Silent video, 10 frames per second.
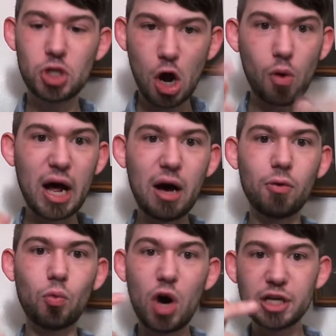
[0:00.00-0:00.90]
Go
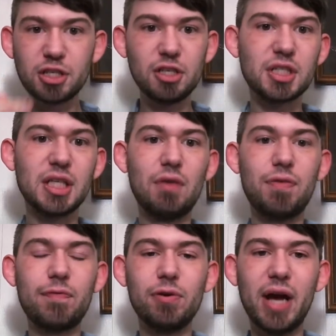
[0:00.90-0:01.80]
out, watch it
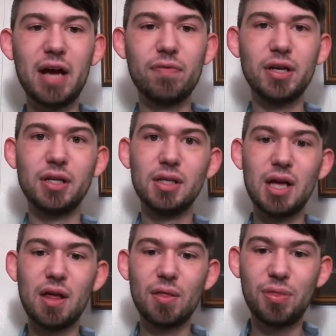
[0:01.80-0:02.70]
yourself if you haven't,
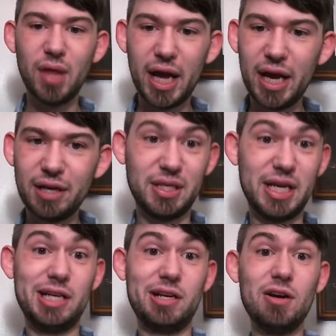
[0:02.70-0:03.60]
and
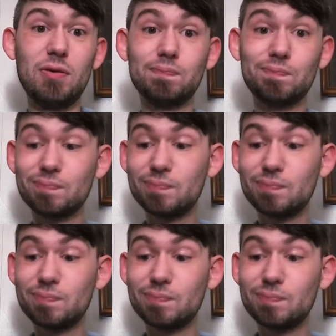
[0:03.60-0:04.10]
there you go.